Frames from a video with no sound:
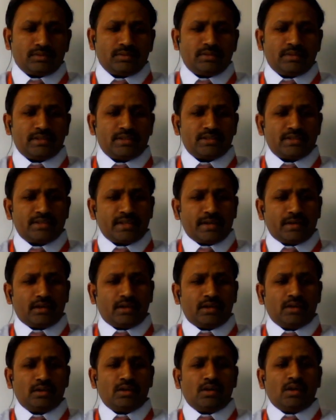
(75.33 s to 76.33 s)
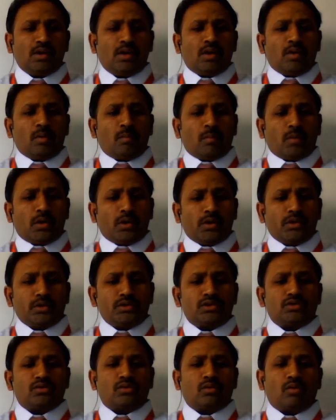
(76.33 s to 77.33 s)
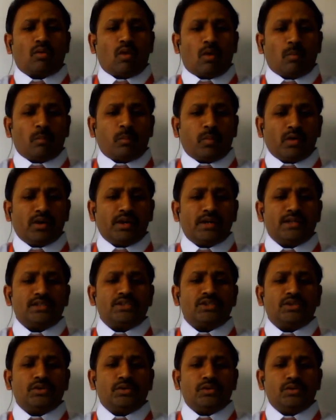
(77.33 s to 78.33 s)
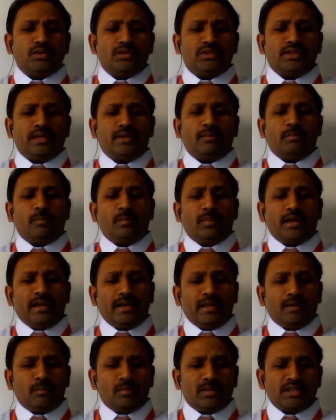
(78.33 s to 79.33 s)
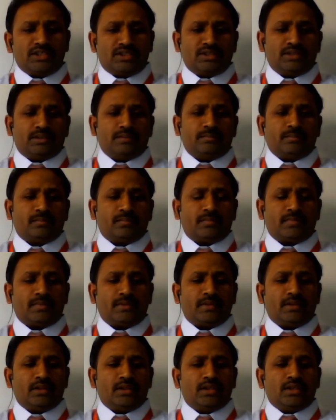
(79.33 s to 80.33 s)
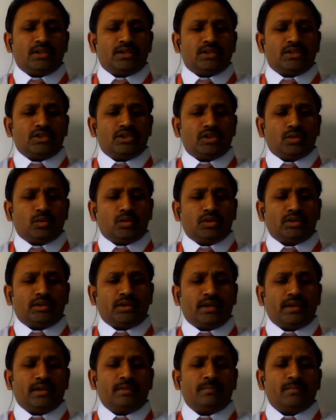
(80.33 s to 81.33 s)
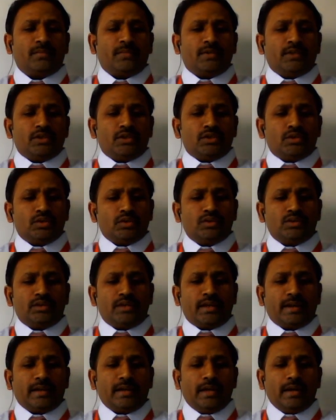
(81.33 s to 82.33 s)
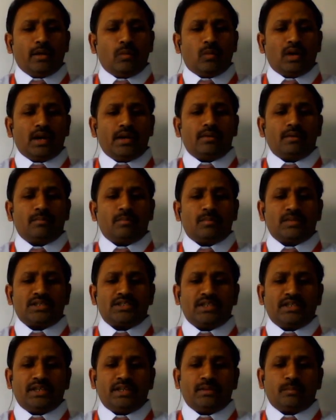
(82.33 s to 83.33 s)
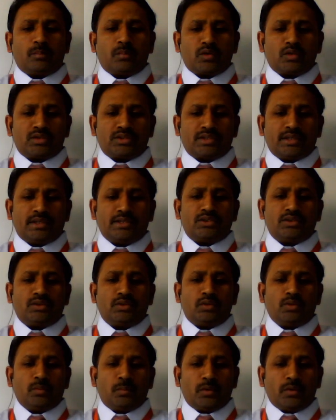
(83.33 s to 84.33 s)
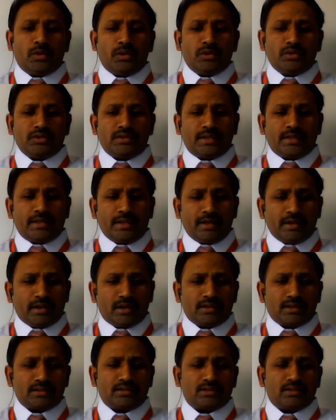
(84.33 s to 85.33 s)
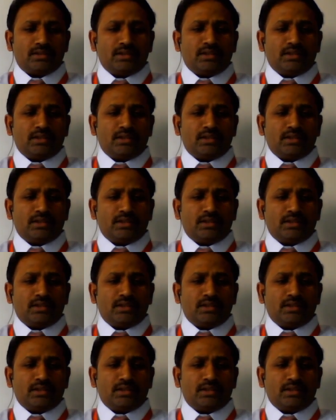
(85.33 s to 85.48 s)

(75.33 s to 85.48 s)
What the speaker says: And second, produce components using milling machine. CO3 choose relevant machining process to produce gears.